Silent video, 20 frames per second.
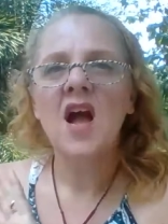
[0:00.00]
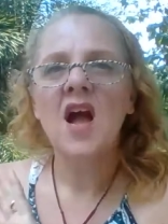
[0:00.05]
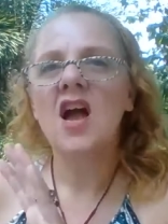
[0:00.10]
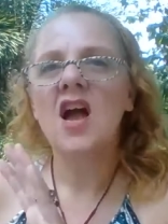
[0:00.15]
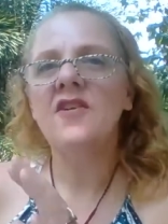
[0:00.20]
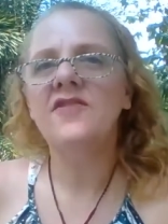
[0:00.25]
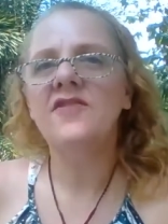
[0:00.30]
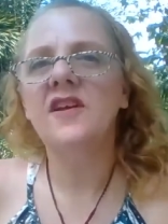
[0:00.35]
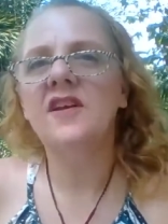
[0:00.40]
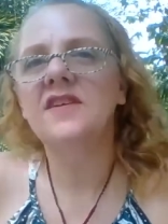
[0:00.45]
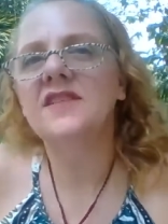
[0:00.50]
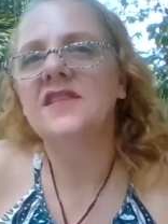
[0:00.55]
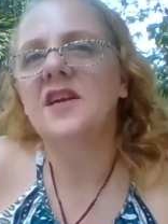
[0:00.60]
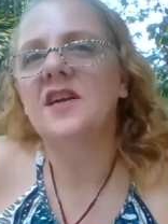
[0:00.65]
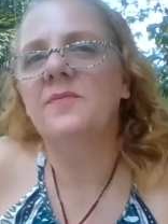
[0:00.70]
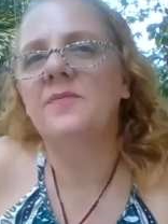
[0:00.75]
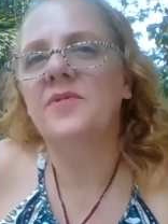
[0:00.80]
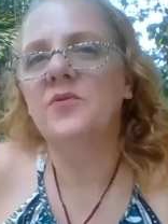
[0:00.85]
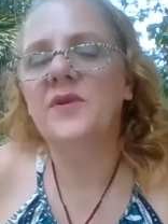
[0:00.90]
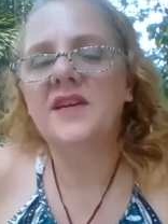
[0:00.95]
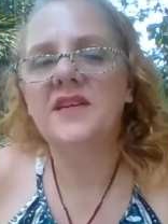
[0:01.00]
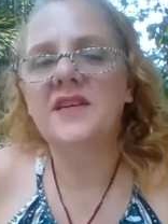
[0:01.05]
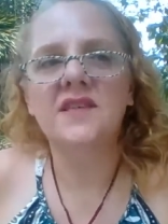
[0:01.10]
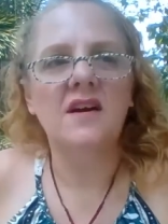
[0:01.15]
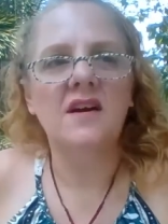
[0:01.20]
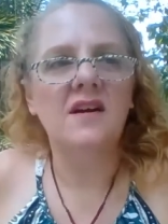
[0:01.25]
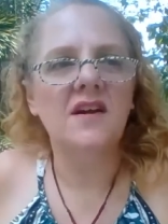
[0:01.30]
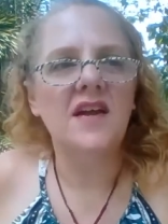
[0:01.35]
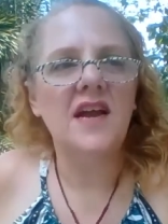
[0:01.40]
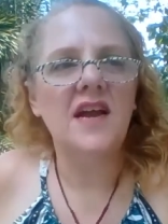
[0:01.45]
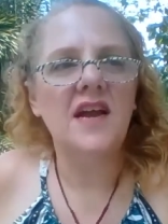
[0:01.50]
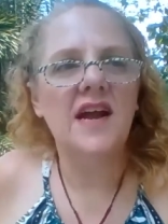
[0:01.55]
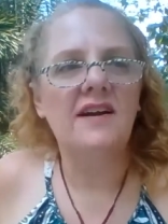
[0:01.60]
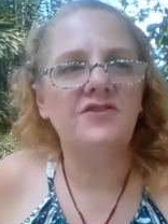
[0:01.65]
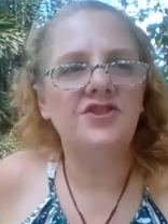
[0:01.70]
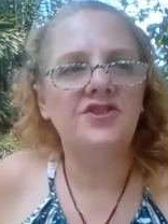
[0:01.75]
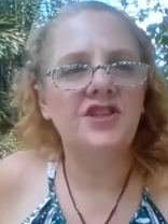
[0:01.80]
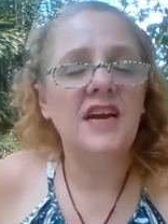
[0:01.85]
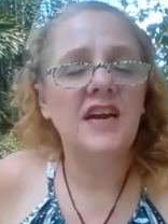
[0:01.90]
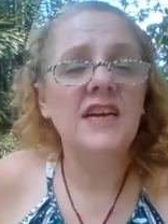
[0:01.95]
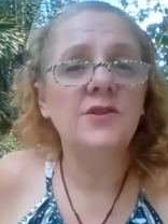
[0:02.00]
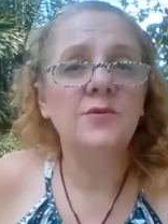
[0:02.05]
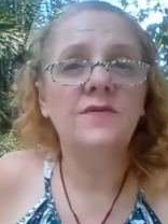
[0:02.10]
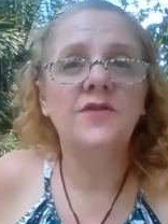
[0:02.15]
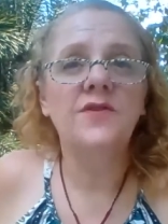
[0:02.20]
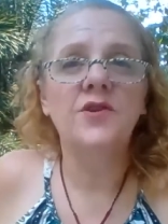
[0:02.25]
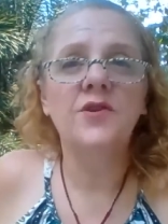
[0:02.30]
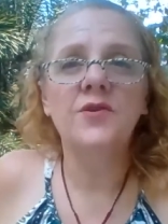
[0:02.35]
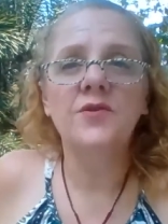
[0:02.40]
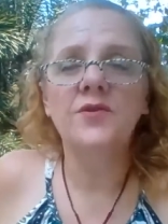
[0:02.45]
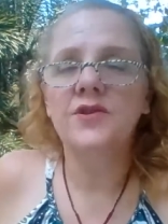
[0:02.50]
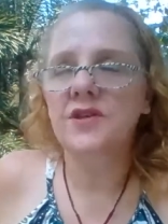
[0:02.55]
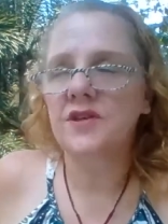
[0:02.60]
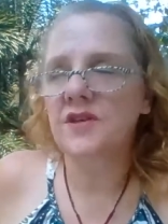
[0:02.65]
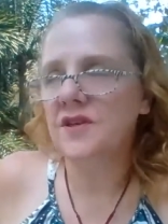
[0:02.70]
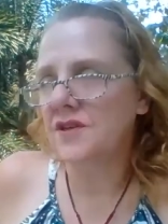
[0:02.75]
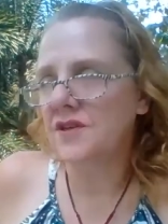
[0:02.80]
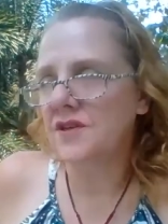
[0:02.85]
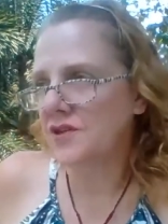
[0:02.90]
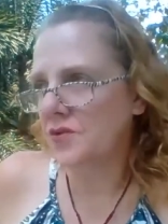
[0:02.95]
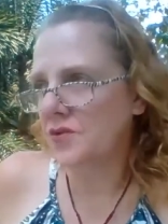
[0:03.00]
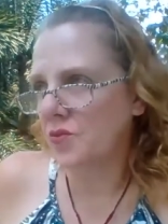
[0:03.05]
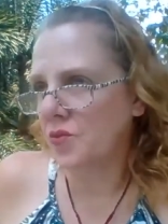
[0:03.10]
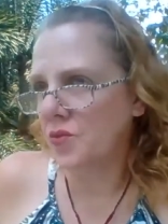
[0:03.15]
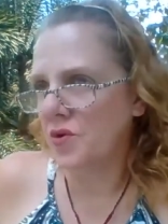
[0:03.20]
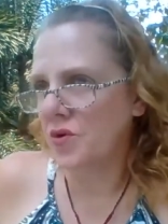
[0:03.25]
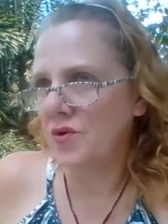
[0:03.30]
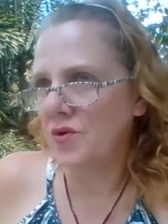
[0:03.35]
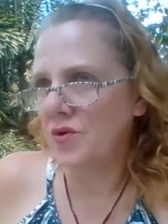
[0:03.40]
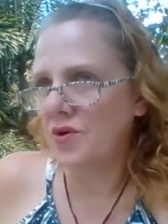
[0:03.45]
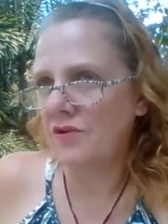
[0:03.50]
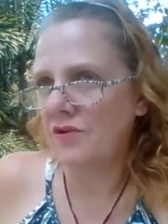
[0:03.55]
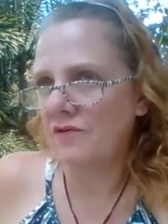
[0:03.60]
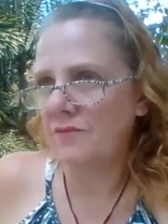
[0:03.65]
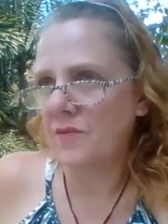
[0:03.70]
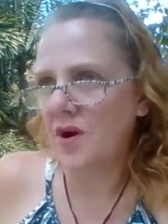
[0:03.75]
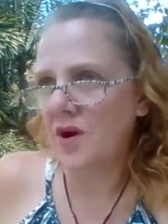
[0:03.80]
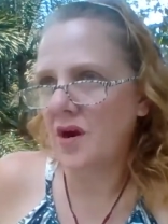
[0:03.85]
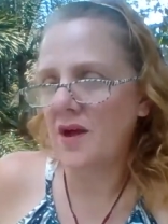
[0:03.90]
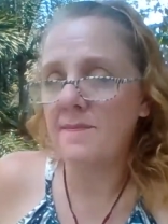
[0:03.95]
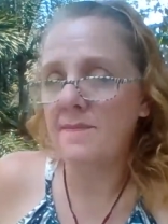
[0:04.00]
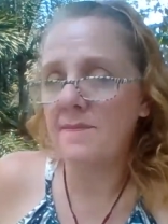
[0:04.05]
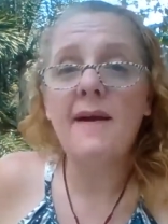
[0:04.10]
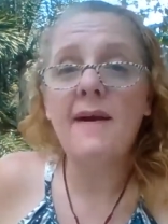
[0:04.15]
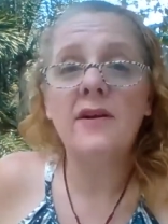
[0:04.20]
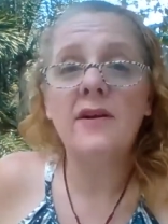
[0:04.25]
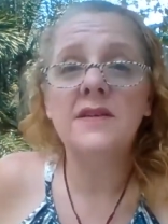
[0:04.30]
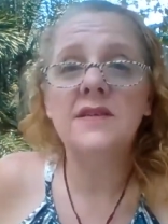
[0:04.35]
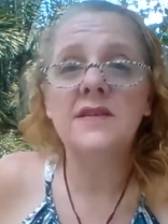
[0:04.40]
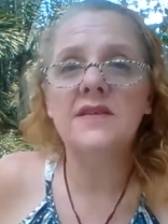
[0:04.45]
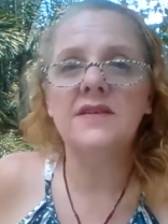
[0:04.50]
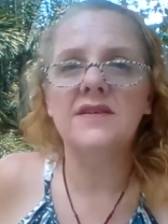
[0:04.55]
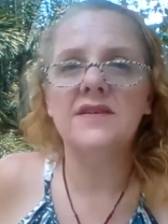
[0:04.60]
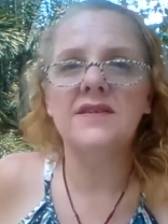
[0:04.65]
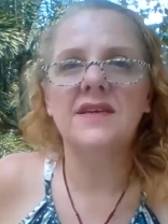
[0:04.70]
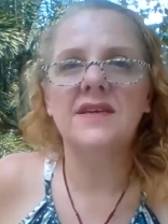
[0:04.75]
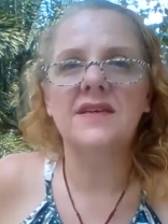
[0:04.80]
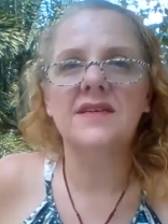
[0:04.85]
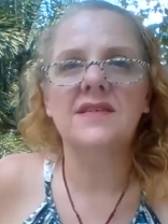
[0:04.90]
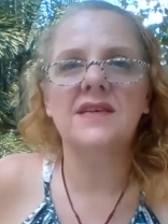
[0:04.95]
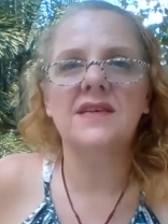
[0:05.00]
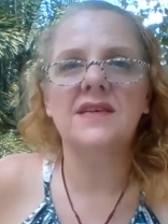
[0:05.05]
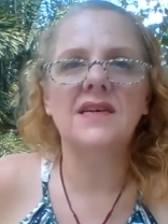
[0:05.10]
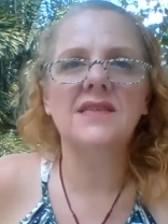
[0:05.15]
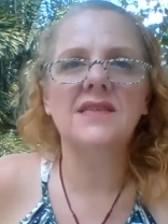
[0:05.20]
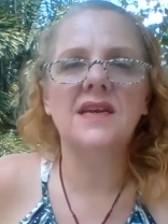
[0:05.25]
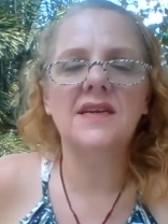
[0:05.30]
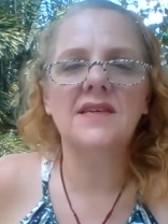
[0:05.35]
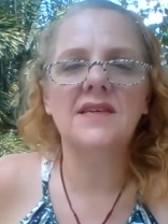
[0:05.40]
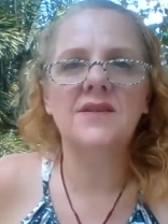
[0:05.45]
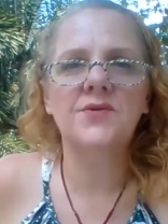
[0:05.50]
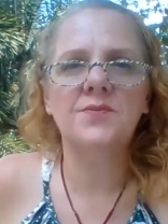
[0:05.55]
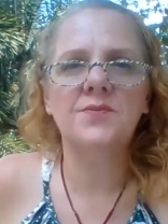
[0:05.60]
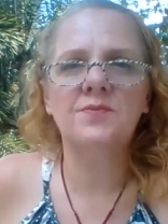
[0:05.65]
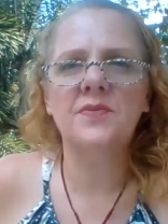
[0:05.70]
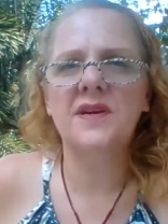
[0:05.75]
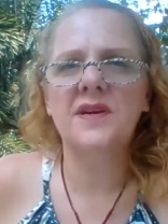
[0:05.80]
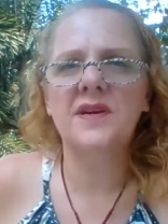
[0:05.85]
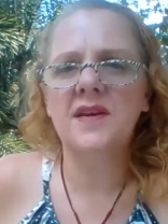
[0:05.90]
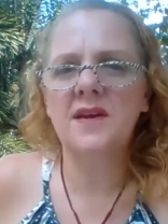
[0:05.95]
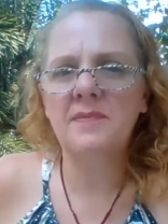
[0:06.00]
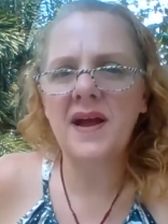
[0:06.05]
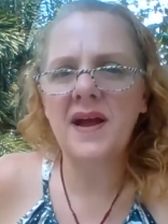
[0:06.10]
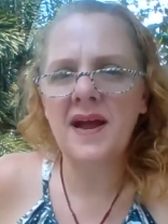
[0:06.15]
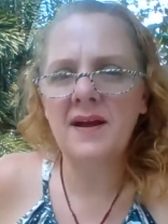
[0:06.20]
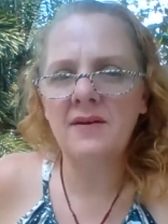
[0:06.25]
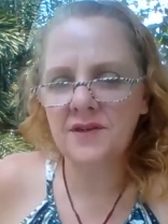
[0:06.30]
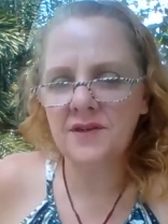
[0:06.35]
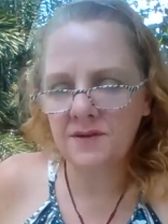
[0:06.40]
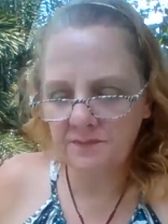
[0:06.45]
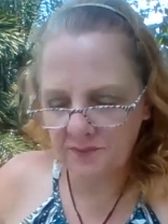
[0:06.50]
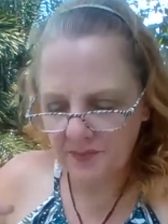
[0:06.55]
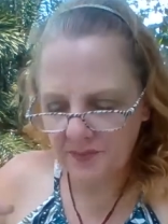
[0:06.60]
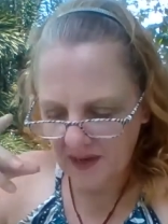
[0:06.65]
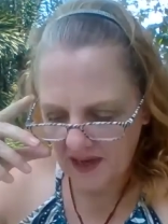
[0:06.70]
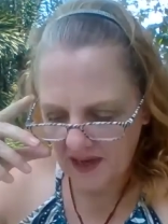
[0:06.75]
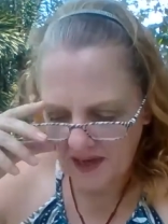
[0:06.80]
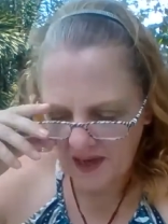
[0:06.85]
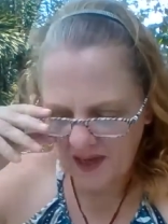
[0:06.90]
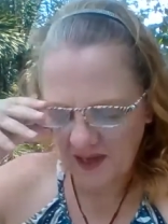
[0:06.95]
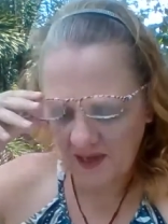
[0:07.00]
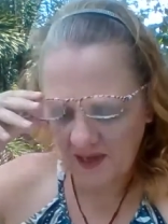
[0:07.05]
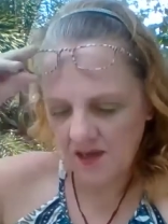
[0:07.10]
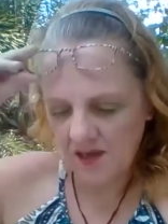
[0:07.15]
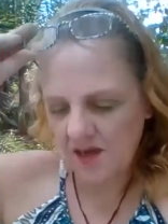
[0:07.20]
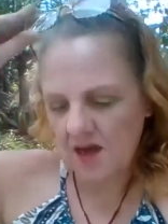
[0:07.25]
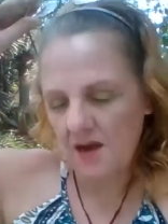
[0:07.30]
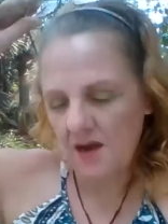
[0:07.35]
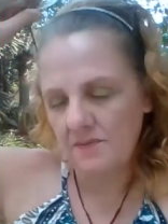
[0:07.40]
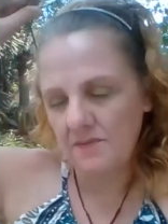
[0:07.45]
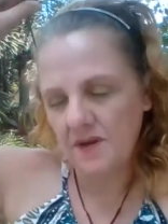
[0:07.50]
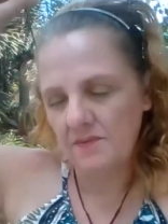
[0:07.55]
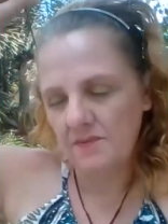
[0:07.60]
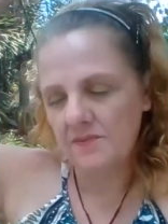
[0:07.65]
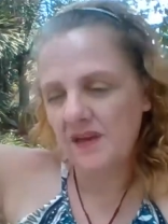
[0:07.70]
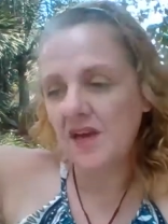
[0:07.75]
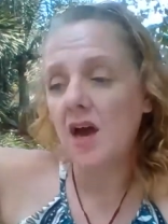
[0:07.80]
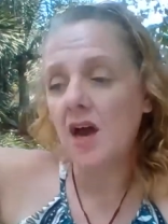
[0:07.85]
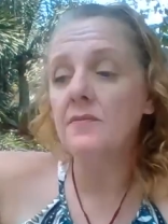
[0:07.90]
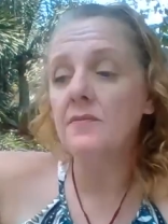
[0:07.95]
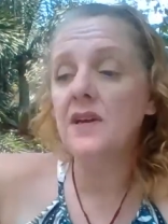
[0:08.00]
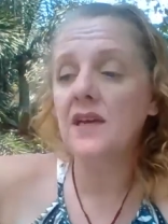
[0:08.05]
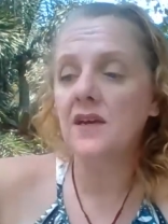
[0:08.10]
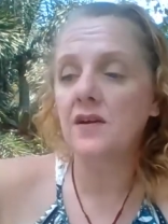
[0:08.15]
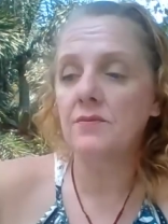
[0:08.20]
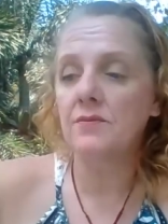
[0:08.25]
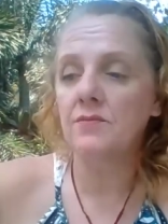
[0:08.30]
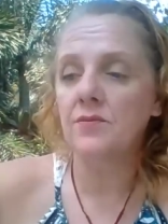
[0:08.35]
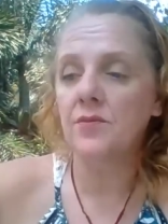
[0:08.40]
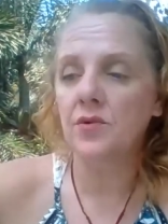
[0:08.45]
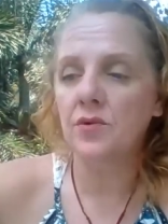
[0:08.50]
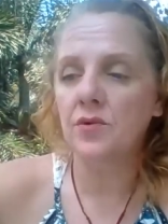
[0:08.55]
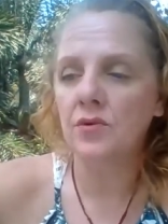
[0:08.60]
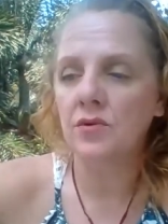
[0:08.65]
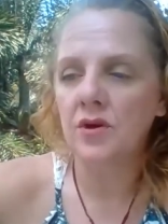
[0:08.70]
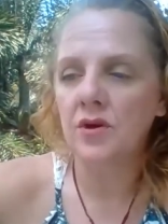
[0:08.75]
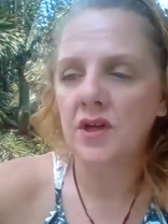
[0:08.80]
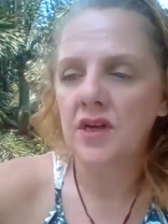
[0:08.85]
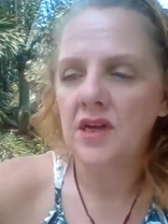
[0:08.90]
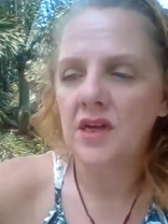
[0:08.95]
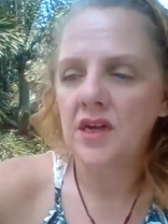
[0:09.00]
Over the last couple of weeks, I have shared with you that one of my barriers to success has been about becoming more